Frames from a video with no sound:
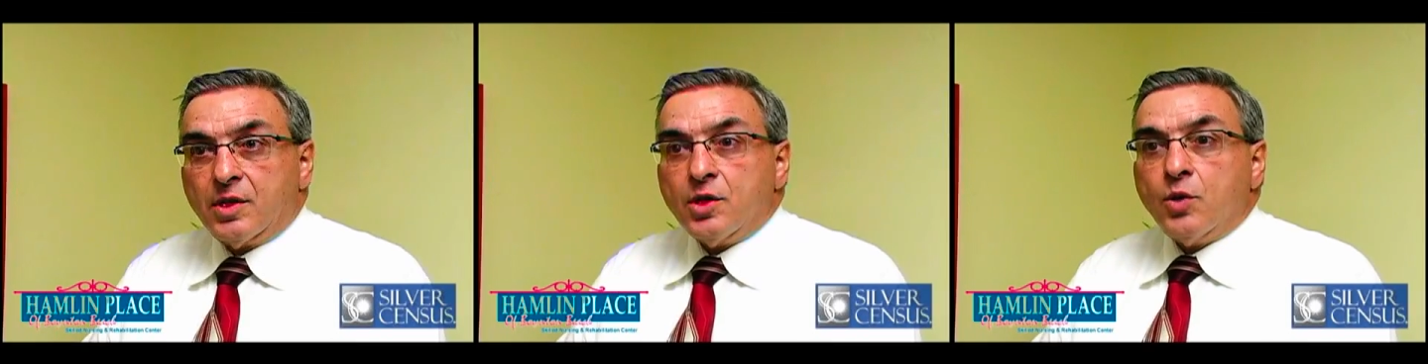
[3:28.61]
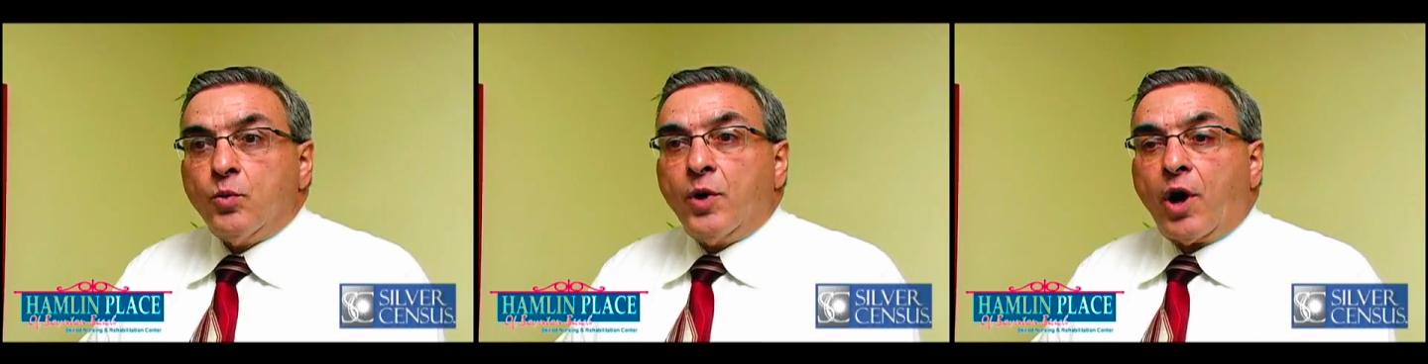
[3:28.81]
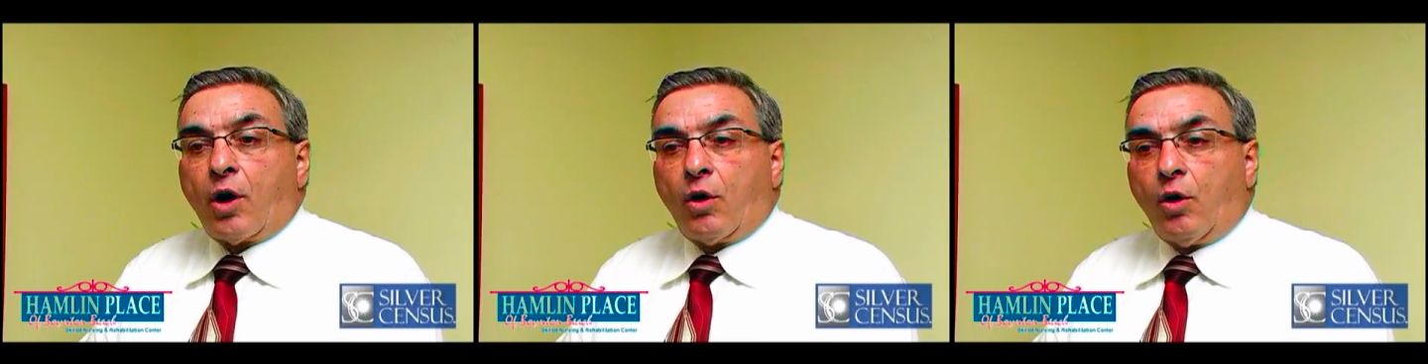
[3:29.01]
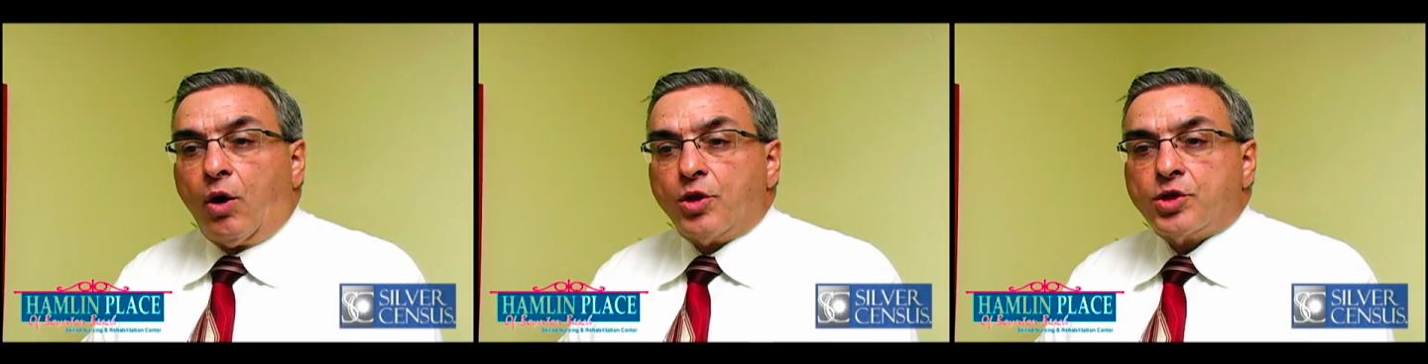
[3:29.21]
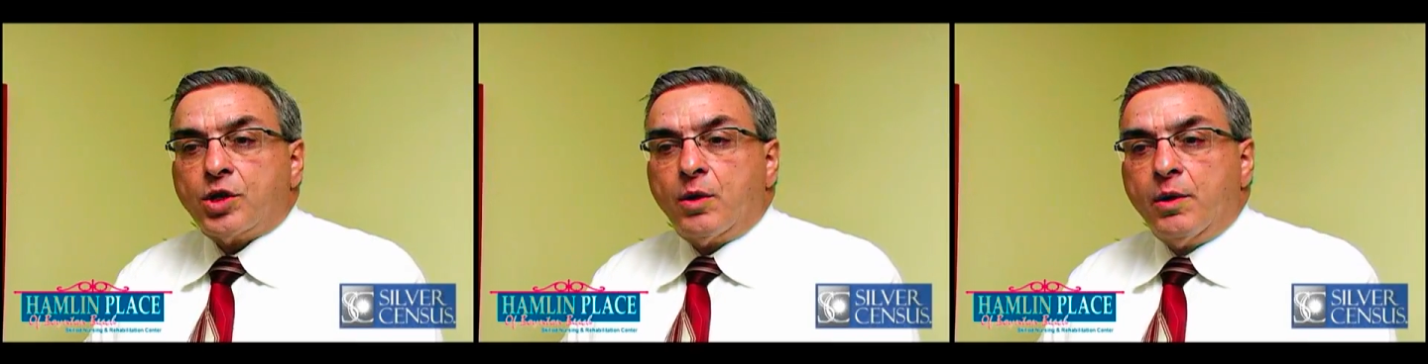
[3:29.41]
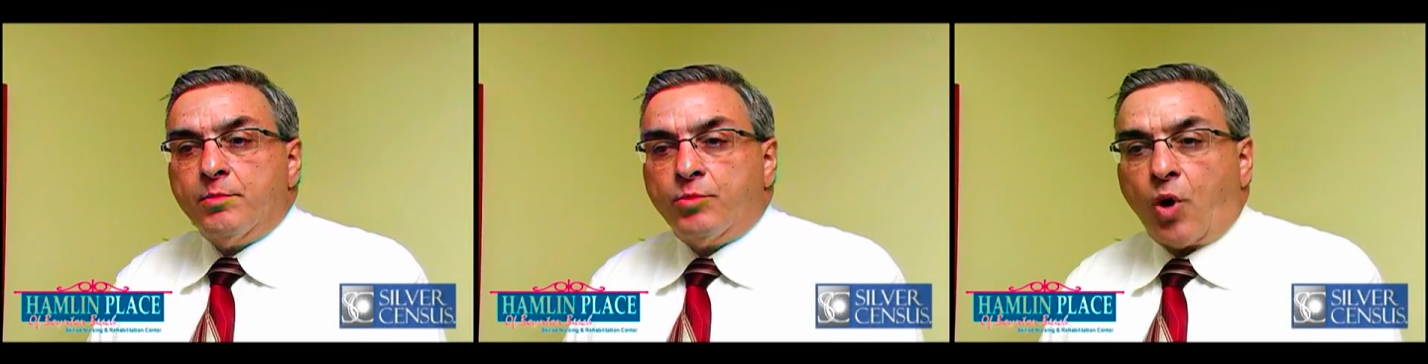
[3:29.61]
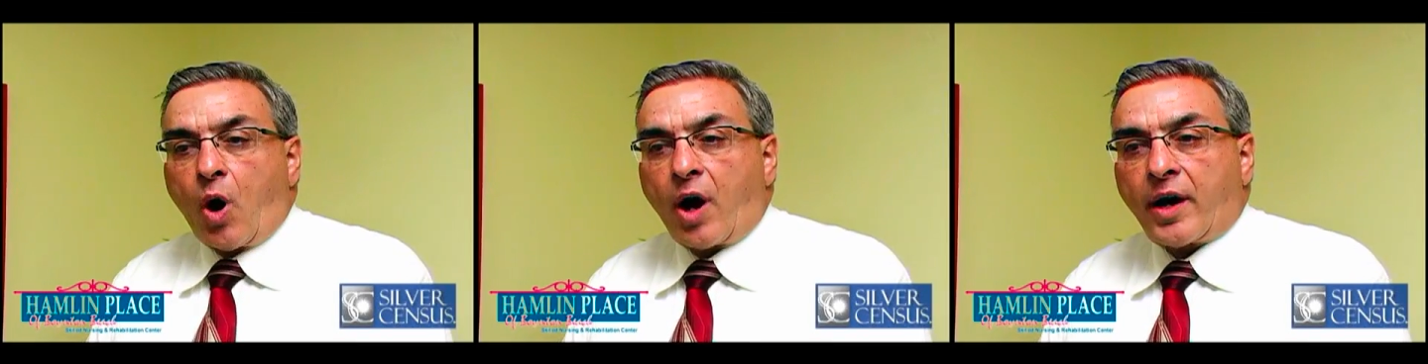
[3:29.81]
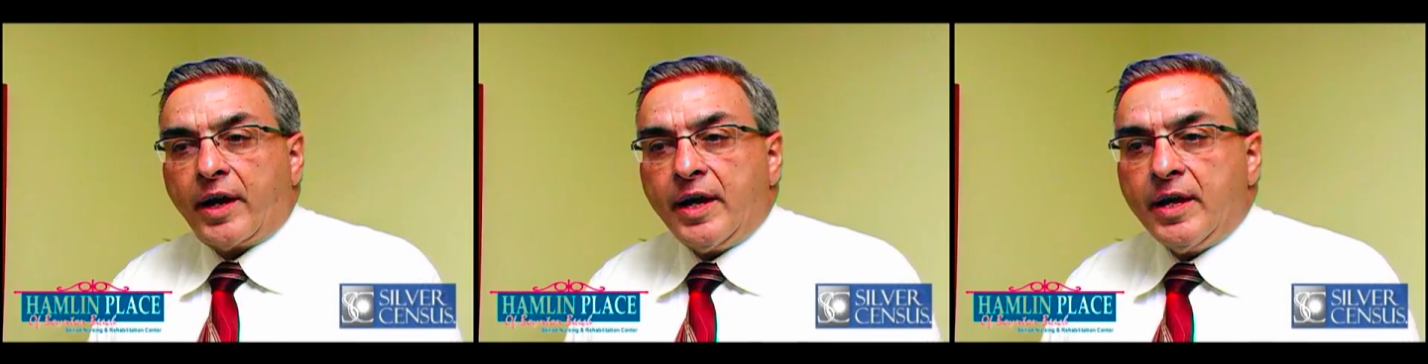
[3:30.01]
We are also
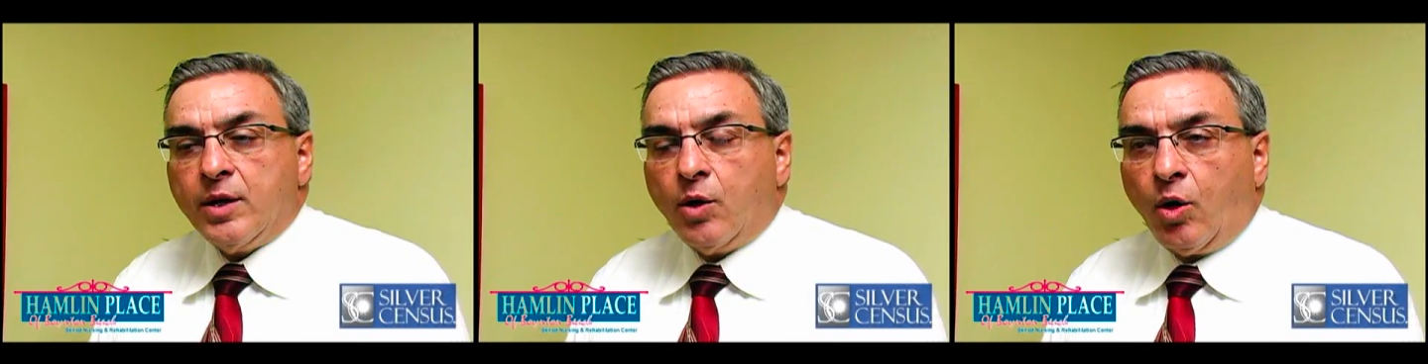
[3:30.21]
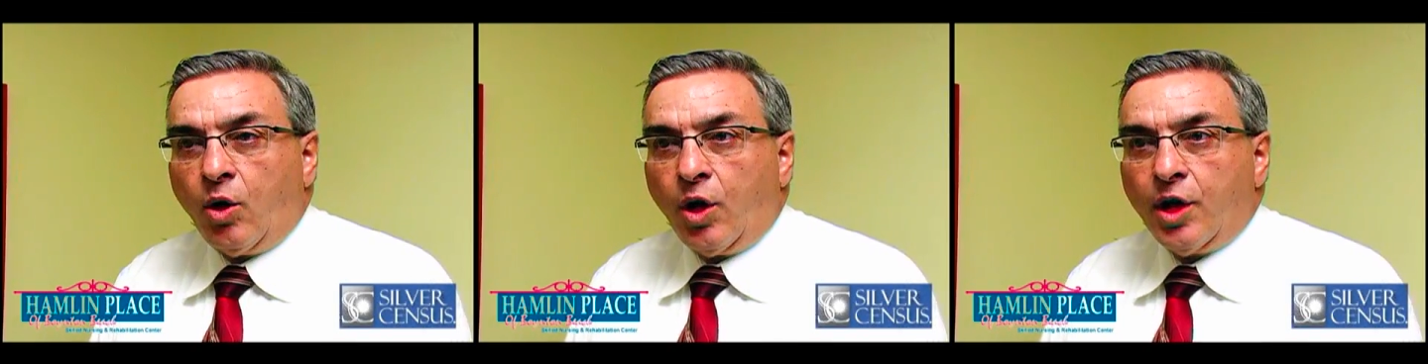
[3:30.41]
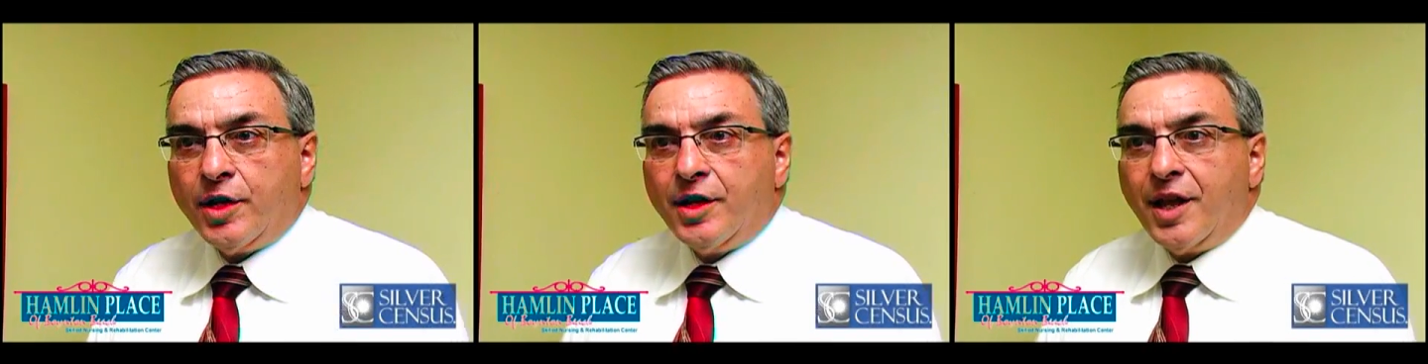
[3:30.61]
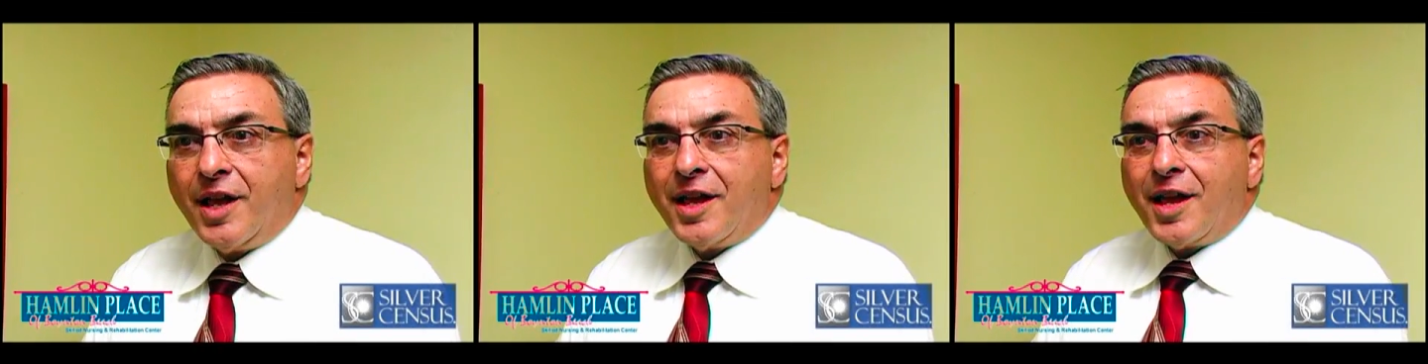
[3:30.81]
embarking on